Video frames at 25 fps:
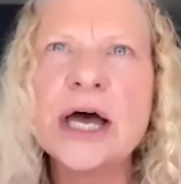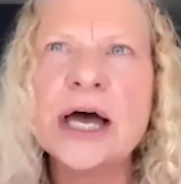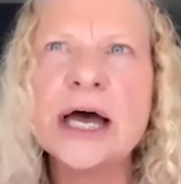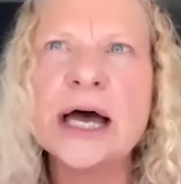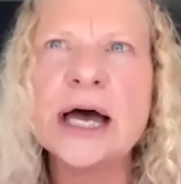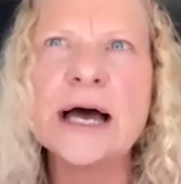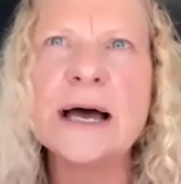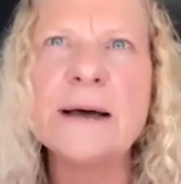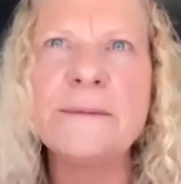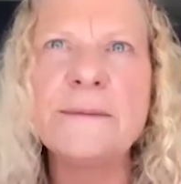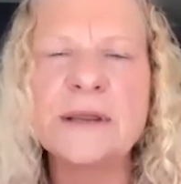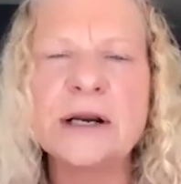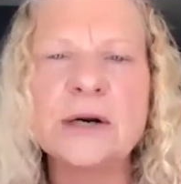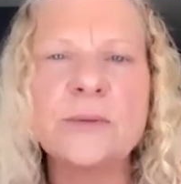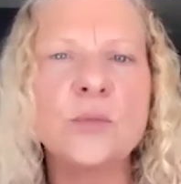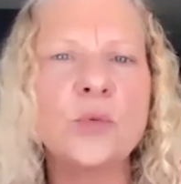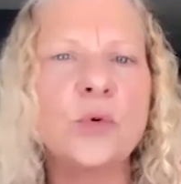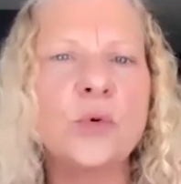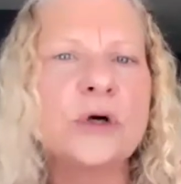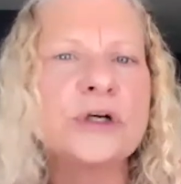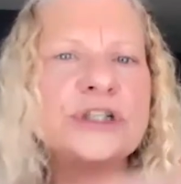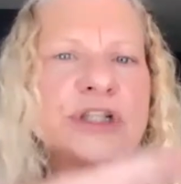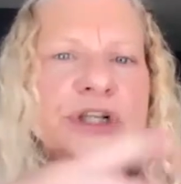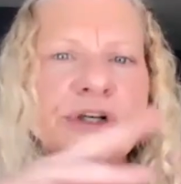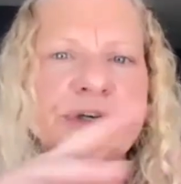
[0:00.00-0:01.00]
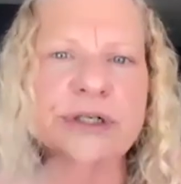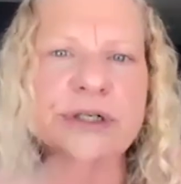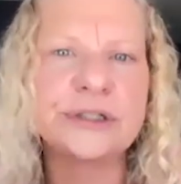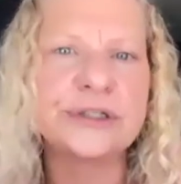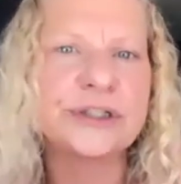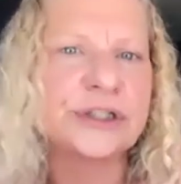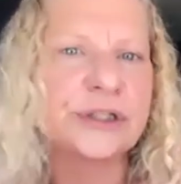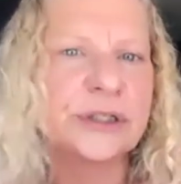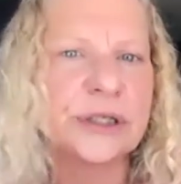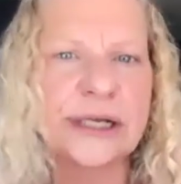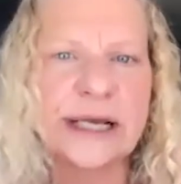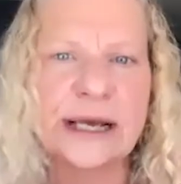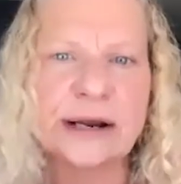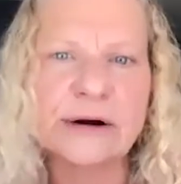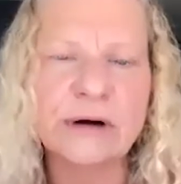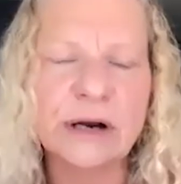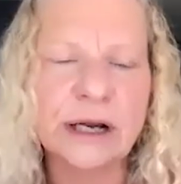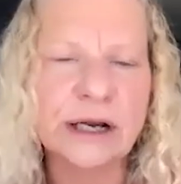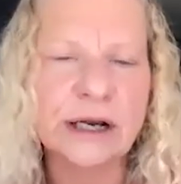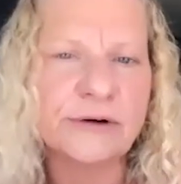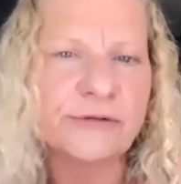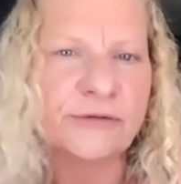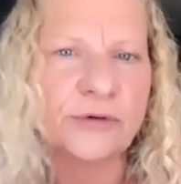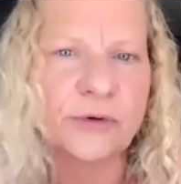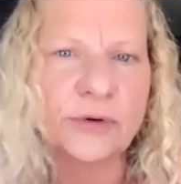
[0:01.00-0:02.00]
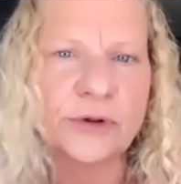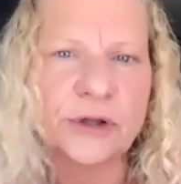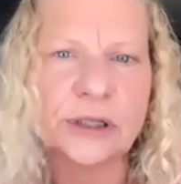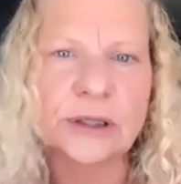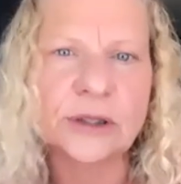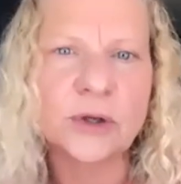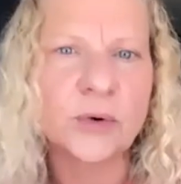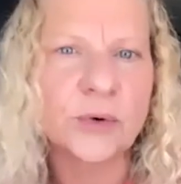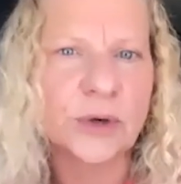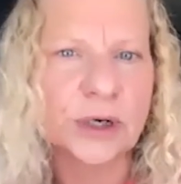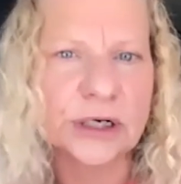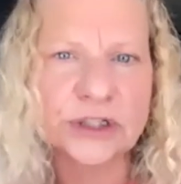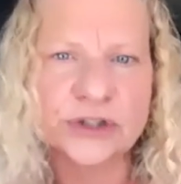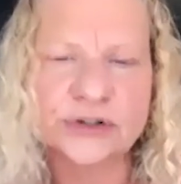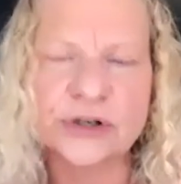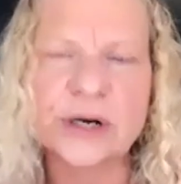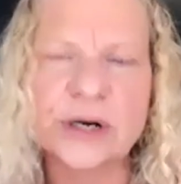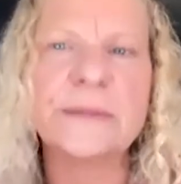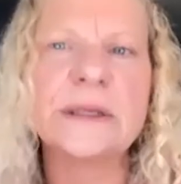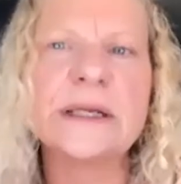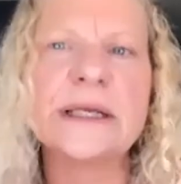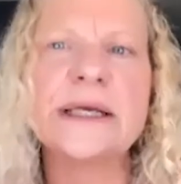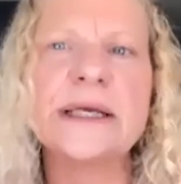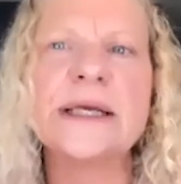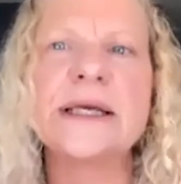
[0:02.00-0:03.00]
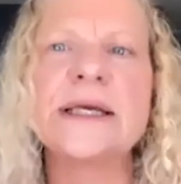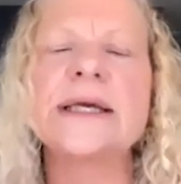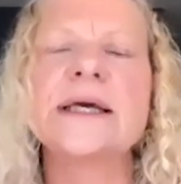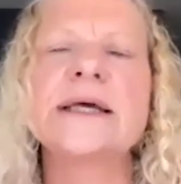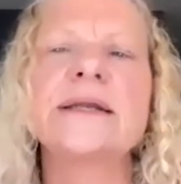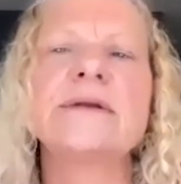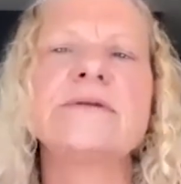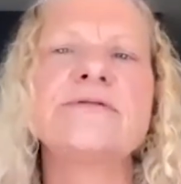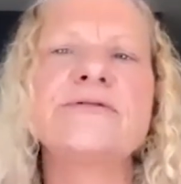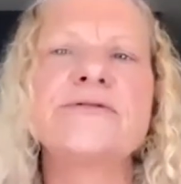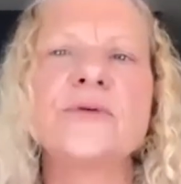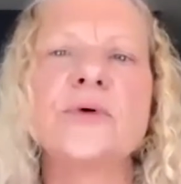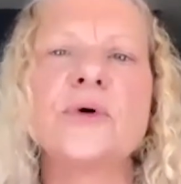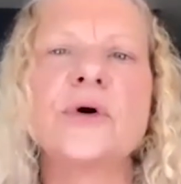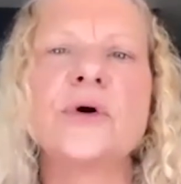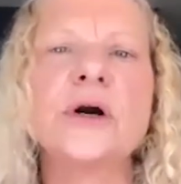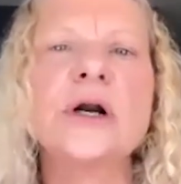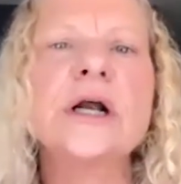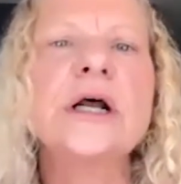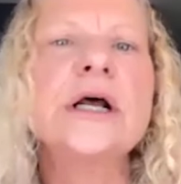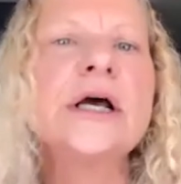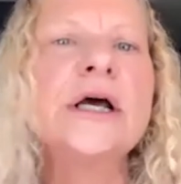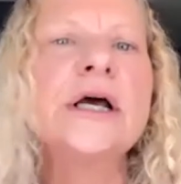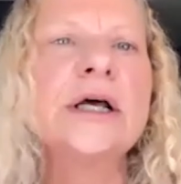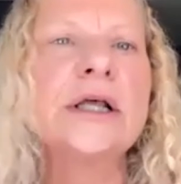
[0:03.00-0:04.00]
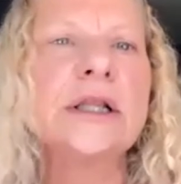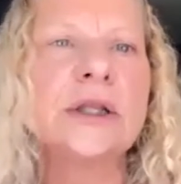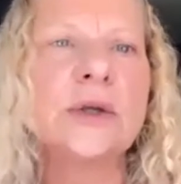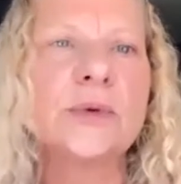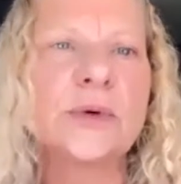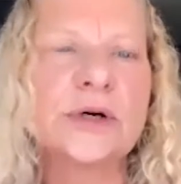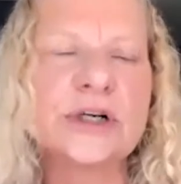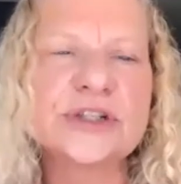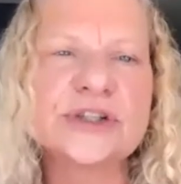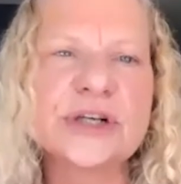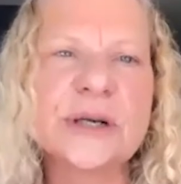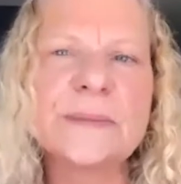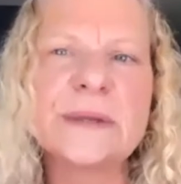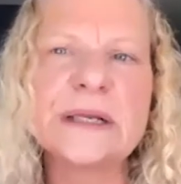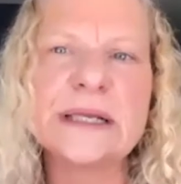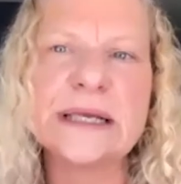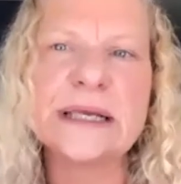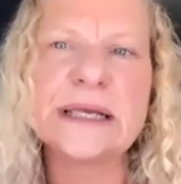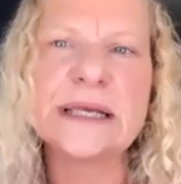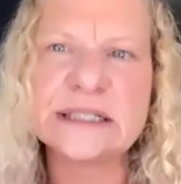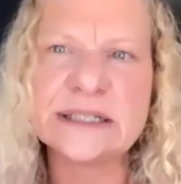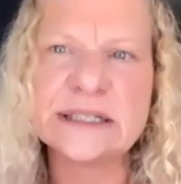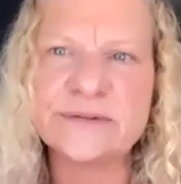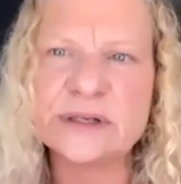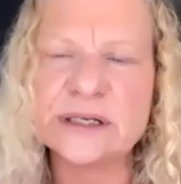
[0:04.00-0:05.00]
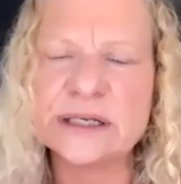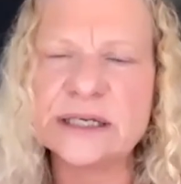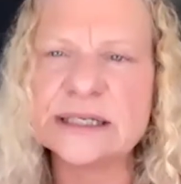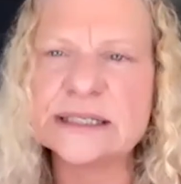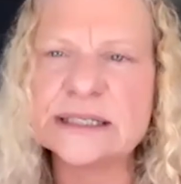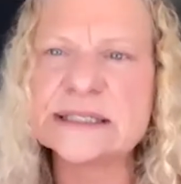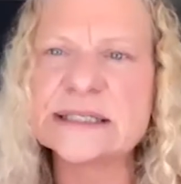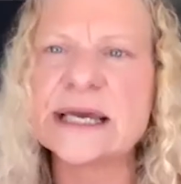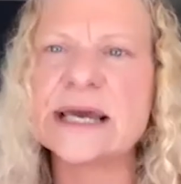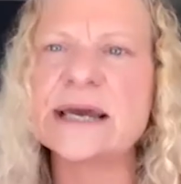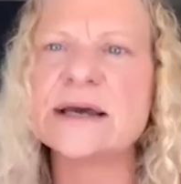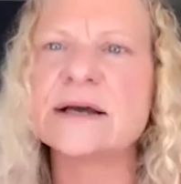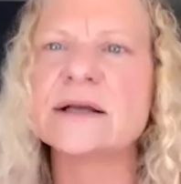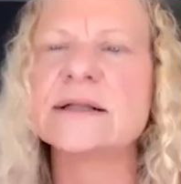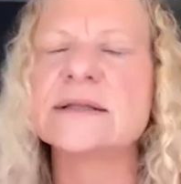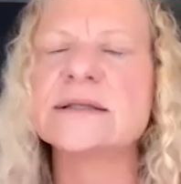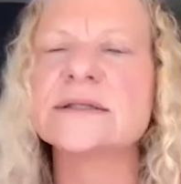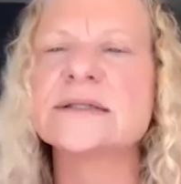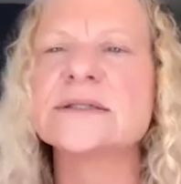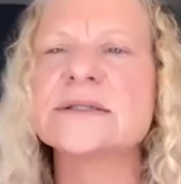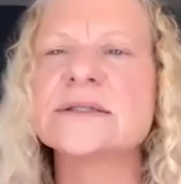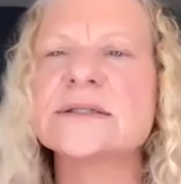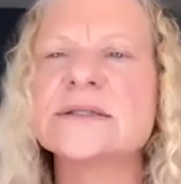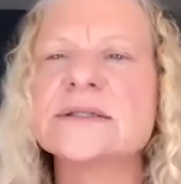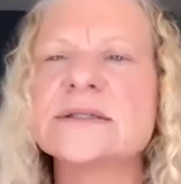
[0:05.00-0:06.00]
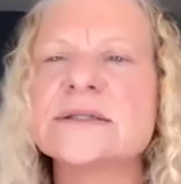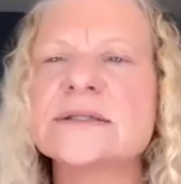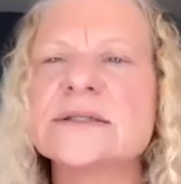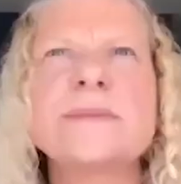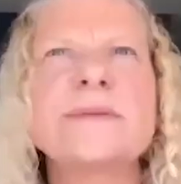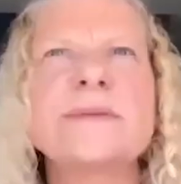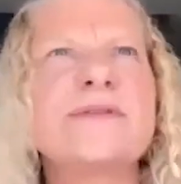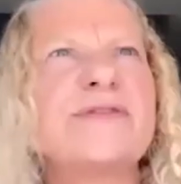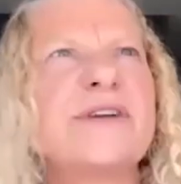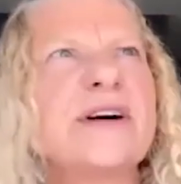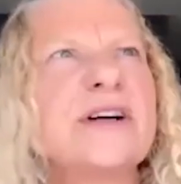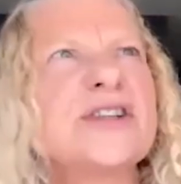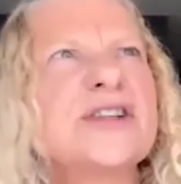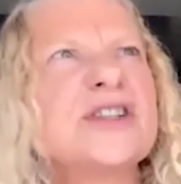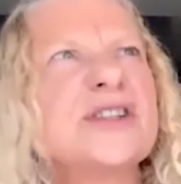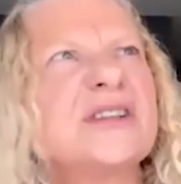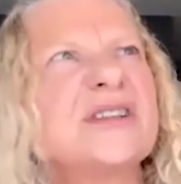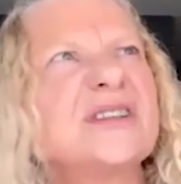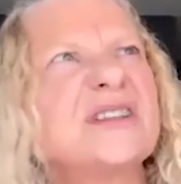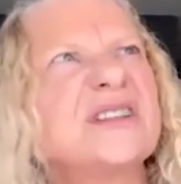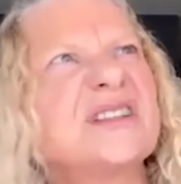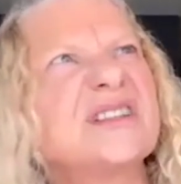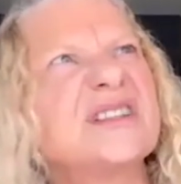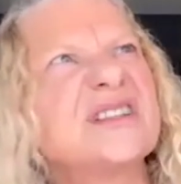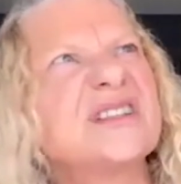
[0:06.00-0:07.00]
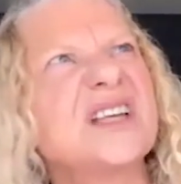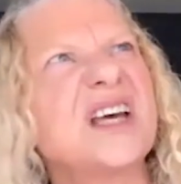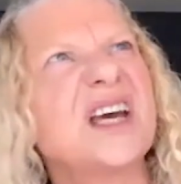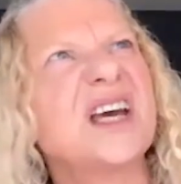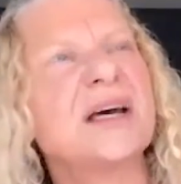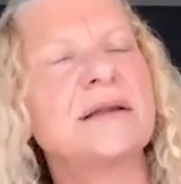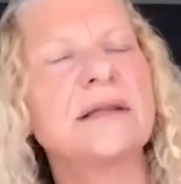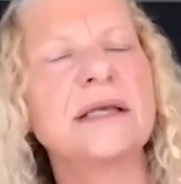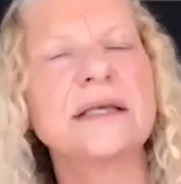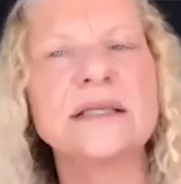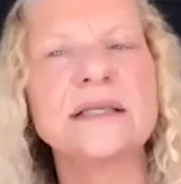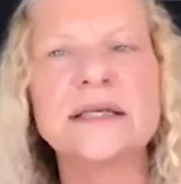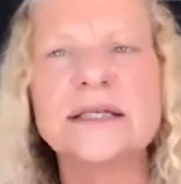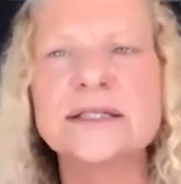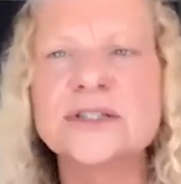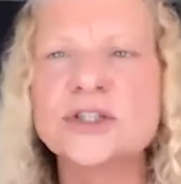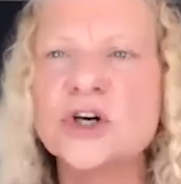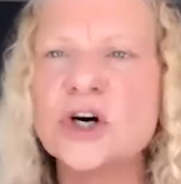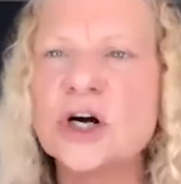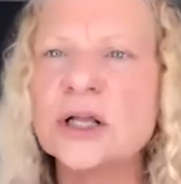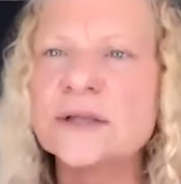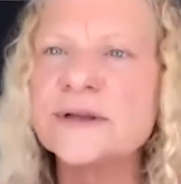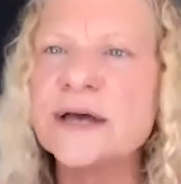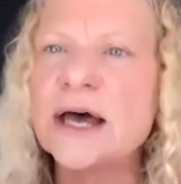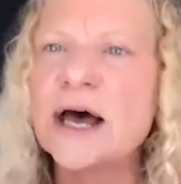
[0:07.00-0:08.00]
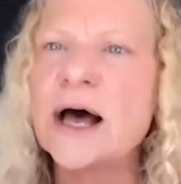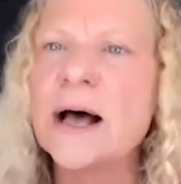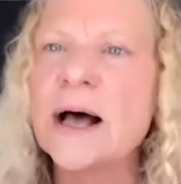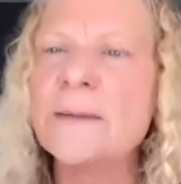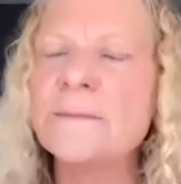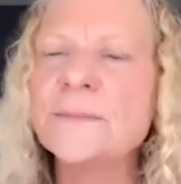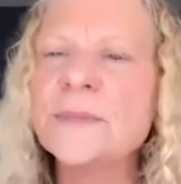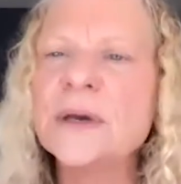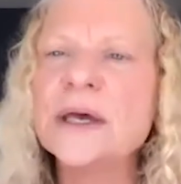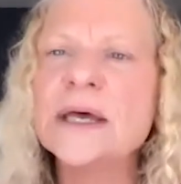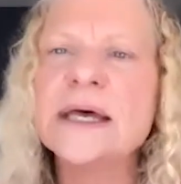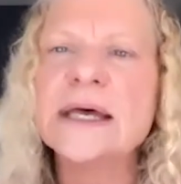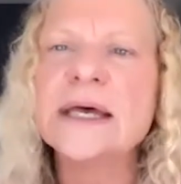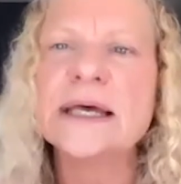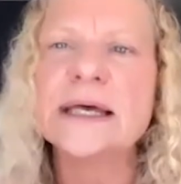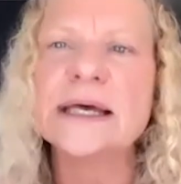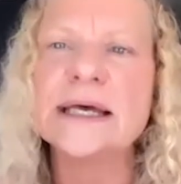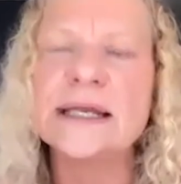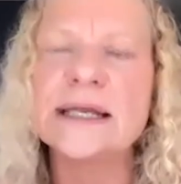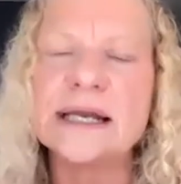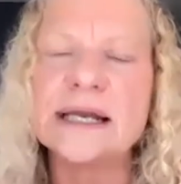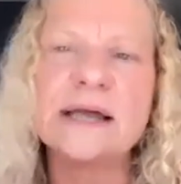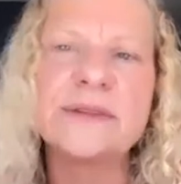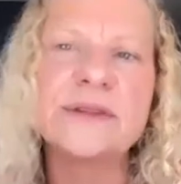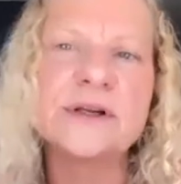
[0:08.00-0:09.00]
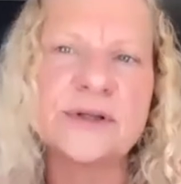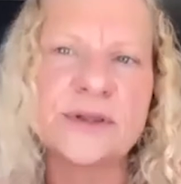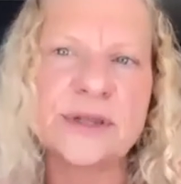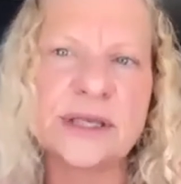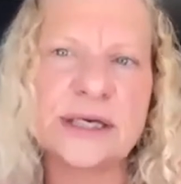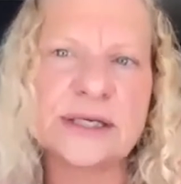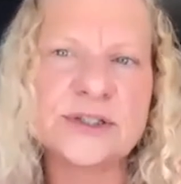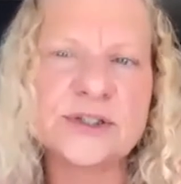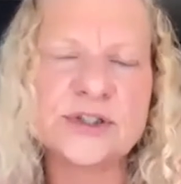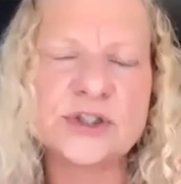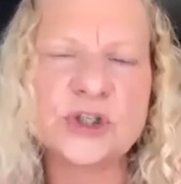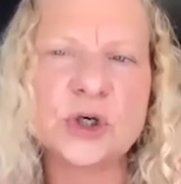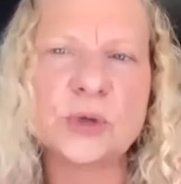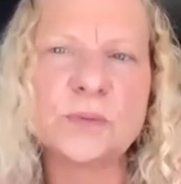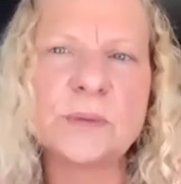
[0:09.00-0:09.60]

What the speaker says: that are more generic for the lower extremity and for lower extremity activity scales, lower extremity functional scale, I think it's called, and other things too.